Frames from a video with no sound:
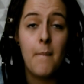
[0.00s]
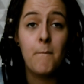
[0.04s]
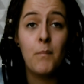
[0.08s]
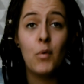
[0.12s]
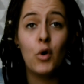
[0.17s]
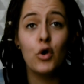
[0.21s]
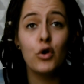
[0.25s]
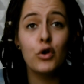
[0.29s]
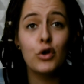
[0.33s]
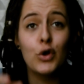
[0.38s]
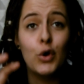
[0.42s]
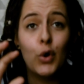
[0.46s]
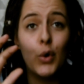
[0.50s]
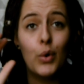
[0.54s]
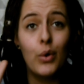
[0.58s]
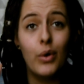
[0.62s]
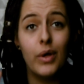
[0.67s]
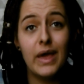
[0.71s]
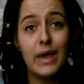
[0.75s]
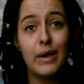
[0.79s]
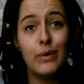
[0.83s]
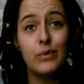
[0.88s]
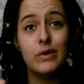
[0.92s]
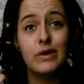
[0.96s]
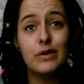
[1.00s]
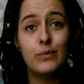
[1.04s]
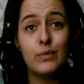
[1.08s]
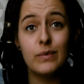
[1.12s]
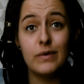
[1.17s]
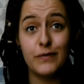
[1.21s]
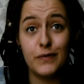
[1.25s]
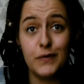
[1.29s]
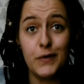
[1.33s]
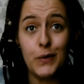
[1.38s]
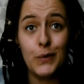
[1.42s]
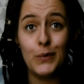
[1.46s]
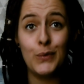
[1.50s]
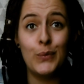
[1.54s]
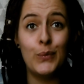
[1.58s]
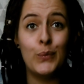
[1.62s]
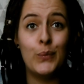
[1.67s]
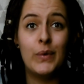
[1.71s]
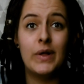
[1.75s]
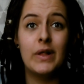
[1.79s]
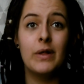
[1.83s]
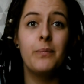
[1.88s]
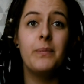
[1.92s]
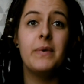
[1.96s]
more coherent review
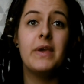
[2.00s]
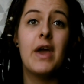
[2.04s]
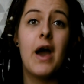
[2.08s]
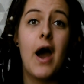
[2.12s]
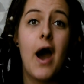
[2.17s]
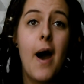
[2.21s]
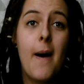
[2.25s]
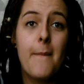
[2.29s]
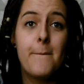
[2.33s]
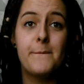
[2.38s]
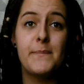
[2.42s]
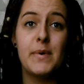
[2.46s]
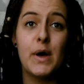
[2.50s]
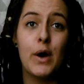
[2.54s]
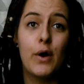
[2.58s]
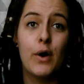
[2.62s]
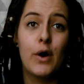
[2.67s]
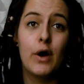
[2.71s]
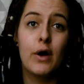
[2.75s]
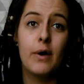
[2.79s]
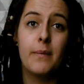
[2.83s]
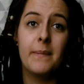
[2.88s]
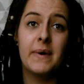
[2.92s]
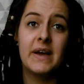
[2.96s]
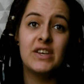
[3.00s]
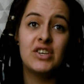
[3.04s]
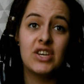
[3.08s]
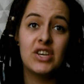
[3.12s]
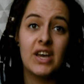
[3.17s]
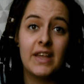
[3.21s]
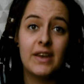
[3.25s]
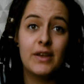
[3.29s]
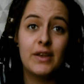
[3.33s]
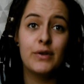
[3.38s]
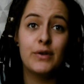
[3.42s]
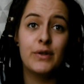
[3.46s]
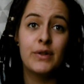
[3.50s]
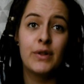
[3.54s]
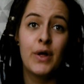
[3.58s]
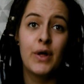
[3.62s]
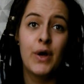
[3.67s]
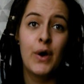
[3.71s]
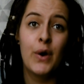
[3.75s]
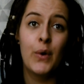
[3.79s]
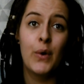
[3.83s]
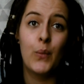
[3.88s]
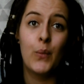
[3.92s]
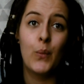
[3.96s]
will be up on my channel
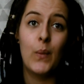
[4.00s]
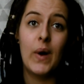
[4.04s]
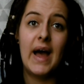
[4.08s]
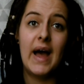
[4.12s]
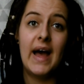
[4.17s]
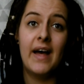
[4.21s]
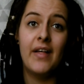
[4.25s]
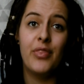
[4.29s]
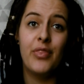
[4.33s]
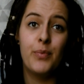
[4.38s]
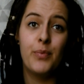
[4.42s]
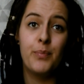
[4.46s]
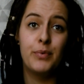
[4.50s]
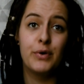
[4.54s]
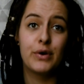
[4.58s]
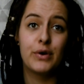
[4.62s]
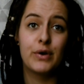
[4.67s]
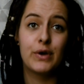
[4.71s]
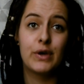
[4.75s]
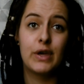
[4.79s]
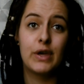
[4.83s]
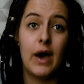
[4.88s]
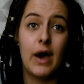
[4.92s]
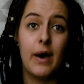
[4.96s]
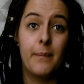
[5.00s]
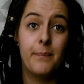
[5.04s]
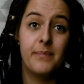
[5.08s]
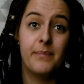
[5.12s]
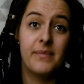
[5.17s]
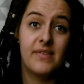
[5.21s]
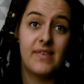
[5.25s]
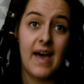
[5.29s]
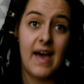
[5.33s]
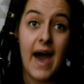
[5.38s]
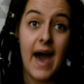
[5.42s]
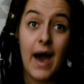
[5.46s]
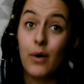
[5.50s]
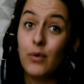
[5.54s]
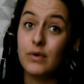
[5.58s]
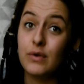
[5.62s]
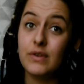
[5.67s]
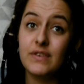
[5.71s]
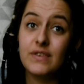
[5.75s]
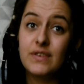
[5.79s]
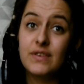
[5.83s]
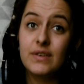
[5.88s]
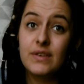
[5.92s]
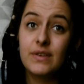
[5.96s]
when the book comes
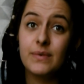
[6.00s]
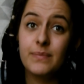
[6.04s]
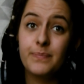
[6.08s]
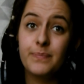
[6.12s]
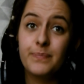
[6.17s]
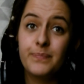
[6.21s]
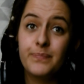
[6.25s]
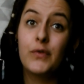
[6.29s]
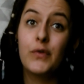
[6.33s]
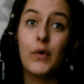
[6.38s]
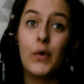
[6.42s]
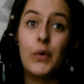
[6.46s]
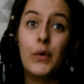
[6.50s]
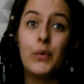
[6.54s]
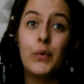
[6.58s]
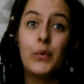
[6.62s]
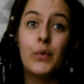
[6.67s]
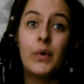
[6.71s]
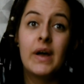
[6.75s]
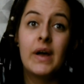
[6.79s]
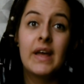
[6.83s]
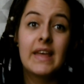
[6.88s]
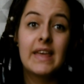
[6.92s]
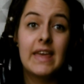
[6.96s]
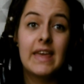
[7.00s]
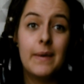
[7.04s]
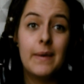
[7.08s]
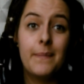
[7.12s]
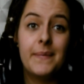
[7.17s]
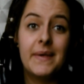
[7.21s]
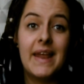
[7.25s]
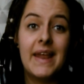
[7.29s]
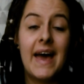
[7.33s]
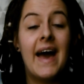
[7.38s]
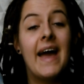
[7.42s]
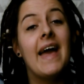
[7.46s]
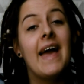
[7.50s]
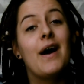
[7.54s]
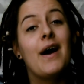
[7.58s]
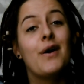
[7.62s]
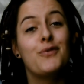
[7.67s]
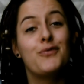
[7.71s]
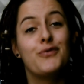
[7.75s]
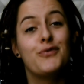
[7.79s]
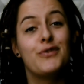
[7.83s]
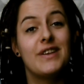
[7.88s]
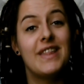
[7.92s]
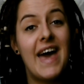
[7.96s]
out, so keep an eye
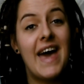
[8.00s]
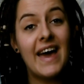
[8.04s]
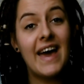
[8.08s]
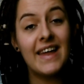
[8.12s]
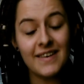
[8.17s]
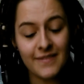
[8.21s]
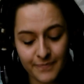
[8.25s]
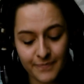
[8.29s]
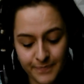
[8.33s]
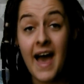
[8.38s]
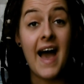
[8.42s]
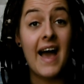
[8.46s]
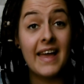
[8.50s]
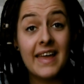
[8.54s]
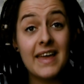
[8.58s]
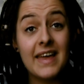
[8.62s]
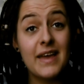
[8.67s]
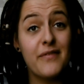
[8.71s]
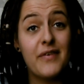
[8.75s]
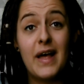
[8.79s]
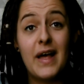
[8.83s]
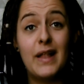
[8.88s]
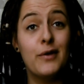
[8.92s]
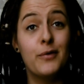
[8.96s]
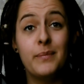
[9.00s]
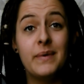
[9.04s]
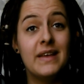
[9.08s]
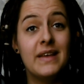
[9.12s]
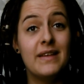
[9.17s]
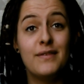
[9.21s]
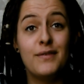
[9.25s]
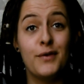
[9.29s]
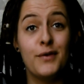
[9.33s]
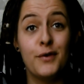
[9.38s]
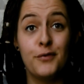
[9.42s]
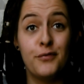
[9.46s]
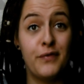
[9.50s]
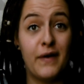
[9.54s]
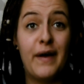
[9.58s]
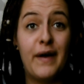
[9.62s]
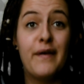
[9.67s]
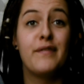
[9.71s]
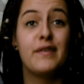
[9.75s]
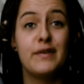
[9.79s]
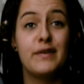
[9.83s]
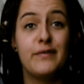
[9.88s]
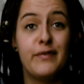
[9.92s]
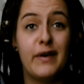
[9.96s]
out for that. I gave Hello Me to
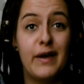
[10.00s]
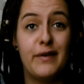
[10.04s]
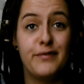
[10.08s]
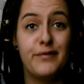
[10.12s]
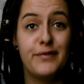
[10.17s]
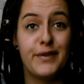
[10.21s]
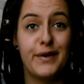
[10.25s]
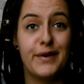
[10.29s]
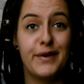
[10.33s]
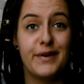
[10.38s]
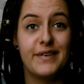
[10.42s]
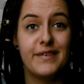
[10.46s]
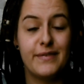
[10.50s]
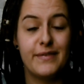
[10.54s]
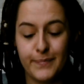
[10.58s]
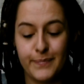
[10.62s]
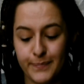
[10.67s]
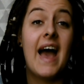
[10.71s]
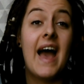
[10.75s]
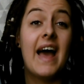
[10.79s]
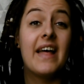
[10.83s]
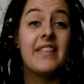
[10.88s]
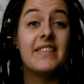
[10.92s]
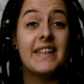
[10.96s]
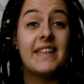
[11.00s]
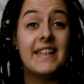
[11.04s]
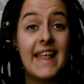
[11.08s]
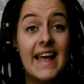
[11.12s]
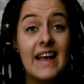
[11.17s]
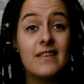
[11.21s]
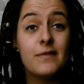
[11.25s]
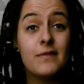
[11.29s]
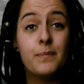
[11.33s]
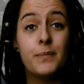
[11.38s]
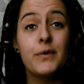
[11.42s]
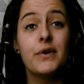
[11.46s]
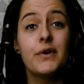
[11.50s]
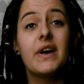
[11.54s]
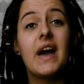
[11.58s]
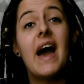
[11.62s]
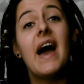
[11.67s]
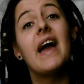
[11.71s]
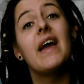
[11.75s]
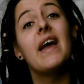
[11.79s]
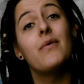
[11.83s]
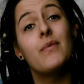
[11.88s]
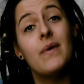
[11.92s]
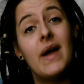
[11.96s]
5 out of 5 stars. And the last book
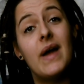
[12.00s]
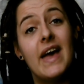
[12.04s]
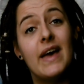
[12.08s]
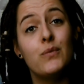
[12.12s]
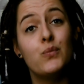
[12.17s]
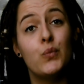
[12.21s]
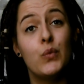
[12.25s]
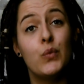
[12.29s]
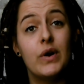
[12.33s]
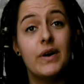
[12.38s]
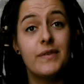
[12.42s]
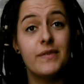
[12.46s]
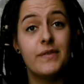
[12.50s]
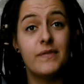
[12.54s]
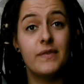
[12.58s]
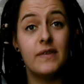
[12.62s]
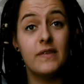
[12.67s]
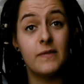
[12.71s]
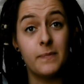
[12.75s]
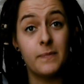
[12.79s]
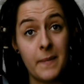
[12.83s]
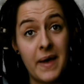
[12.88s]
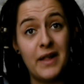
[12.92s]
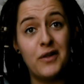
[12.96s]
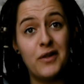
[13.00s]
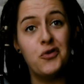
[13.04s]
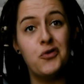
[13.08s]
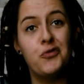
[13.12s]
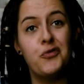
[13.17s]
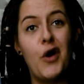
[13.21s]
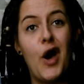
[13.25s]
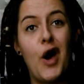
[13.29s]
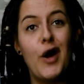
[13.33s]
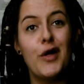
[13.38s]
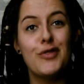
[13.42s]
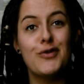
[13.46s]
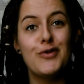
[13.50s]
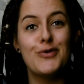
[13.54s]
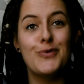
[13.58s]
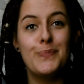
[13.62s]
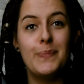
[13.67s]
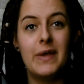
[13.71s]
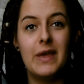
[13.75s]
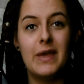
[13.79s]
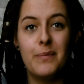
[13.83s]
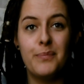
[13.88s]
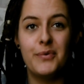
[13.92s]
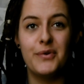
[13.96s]
I read was The Smell of Other
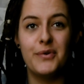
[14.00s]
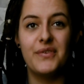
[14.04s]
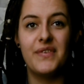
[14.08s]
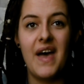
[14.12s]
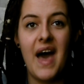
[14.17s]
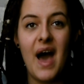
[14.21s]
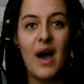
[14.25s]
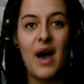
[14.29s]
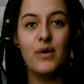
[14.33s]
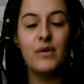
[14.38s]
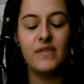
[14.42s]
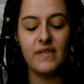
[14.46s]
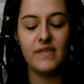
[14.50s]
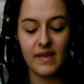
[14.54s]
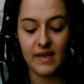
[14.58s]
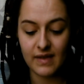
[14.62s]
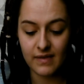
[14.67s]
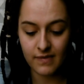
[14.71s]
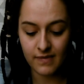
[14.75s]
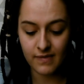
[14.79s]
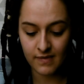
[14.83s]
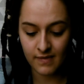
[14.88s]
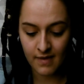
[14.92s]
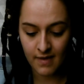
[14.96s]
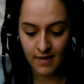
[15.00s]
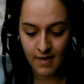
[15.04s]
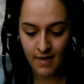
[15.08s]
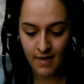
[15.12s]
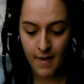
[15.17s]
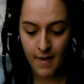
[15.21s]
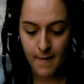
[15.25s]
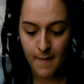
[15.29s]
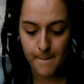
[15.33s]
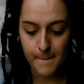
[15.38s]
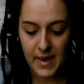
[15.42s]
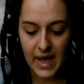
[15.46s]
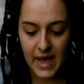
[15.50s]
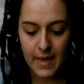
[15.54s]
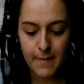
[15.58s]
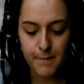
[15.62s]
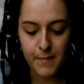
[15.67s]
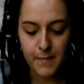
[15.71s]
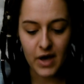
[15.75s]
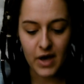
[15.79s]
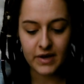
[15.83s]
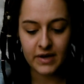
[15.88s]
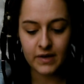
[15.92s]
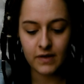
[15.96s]
People's Houses by
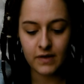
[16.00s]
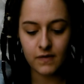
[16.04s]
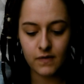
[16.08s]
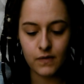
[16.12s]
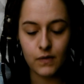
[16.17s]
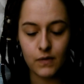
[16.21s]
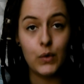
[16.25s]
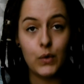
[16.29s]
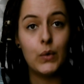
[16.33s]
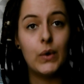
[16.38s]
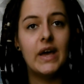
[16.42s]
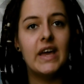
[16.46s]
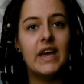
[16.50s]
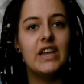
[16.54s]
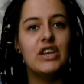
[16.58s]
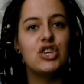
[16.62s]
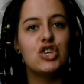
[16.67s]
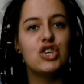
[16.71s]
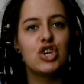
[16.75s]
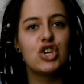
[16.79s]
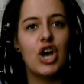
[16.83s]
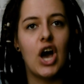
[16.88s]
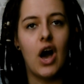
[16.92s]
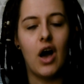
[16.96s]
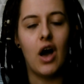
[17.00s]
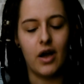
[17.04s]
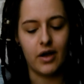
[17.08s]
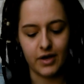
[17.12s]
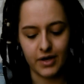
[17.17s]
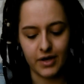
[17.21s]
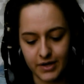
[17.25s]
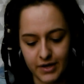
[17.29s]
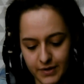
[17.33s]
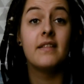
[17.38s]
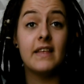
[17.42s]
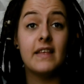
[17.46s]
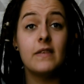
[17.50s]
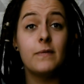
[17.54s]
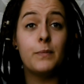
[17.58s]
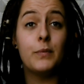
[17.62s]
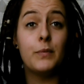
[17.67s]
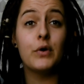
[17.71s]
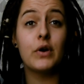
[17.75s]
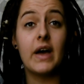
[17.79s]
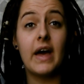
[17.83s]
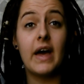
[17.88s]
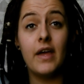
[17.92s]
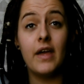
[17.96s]
Bonnie Sue Hitchcock. This
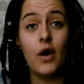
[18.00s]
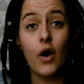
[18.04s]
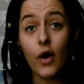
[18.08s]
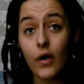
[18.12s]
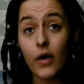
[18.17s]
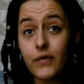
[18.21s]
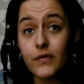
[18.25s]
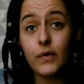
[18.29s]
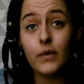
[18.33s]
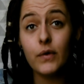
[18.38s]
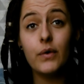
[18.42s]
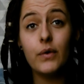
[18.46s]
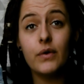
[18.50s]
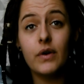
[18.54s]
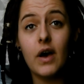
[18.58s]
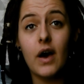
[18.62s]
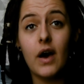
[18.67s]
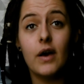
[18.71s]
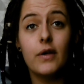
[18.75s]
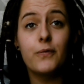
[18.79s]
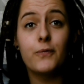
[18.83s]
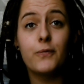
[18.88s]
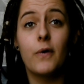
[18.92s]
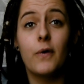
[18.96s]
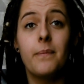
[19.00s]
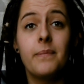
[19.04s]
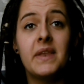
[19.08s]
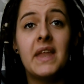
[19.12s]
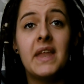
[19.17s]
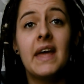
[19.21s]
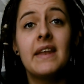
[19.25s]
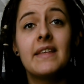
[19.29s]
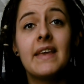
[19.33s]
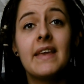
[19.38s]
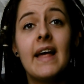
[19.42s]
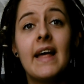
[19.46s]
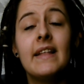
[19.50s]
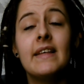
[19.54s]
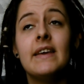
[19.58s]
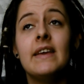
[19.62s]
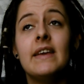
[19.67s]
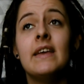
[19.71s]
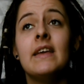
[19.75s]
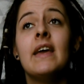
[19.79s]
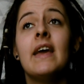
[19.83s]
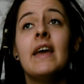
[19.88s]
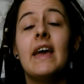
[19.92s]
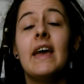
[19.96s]
book I also got from
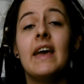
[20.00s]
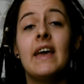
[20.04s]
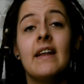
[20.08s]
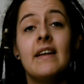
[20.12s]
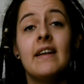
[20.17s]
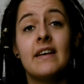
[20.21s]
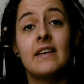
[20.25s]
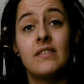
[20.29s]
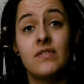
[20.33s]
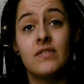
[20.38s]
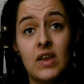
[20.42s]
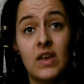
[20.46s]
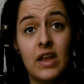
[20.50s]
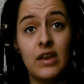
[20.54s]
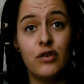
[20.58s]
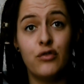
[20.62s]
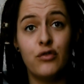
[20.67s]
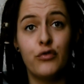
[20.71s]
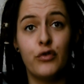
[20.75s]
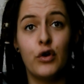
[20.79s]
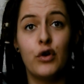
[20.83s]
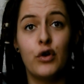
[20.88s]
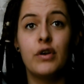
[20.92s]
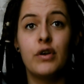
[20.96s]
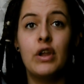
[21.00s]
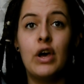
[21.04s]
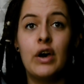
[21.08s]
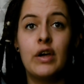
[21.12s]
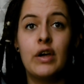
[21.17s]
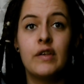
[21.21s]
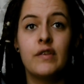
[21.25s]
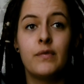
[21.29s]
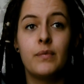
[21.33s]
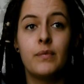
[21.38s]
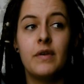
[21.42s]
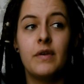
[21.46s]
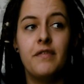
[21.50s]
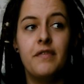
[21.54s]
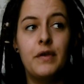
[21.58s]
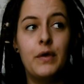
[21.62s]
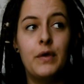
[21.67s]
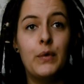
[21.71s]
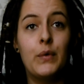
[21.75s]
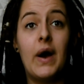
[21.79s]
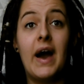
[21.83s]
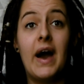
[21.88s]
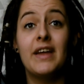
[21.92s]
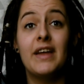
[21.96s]
NetGalley in exchange for an honest
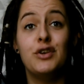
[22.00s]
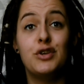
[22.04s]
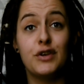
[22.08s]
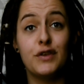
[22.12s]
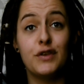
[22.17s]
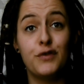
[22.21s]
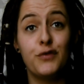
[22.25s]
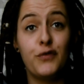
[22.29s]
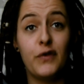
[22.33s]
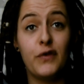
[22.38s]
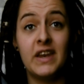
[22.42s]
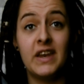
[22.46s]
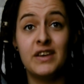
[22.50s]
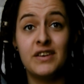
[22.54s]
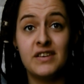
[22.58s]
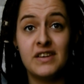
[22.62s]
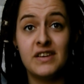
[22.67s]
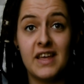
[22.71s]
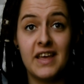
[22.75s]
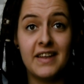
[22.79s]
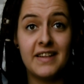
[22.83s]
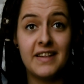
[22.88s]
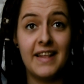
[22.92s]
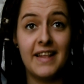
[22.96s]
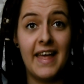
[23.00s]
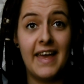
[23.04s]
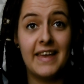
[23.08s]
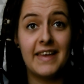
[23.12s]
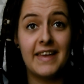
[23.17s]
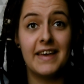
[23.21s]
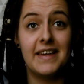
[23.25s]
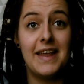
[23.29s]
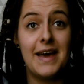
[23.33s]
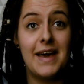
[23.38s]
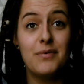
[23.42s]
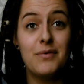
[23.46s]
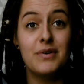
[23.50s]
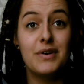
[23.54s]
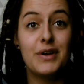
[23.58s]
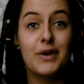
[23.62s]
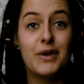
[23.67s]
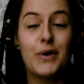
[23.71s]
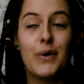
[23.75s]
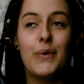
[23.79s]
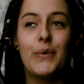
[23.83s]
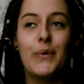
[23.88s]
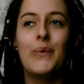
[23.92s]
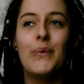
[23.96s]
review. I just finished it like an hour
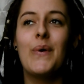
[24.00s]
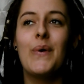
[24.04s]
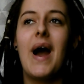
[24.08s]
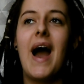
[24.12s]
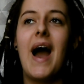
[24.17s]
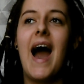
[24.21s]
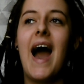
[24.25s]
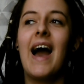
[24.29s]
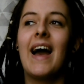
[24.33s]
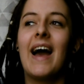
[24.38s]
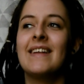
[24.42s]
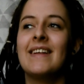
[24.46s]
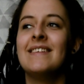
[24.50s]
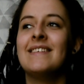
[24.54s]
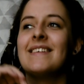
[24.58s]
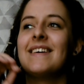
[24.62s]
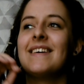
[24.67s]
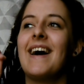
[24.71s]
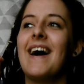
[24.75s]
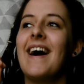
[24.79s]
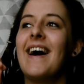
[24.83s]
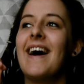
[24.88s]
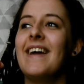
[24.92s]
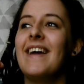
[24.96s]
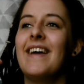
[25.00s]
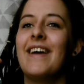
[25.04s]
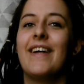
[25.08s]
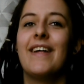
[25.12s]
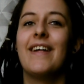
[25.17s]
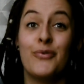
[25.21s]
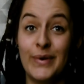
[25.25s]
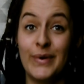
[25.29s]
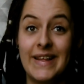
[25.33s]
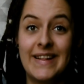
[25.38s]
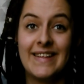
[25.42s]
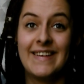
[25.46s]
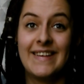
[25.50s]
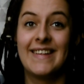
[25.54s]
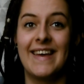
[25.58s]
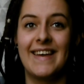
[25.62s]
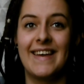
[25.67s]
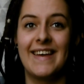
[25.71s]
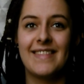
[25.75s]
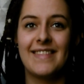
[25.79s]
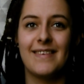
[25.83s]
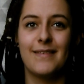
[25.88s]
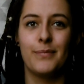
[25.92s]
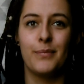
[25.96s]
ago and I really
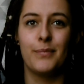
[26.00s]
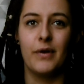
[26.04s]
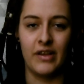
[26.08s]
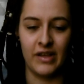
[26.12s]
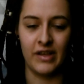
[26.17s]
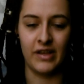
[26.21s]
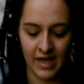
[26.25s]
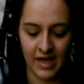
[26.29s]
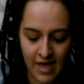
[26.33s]
like this book.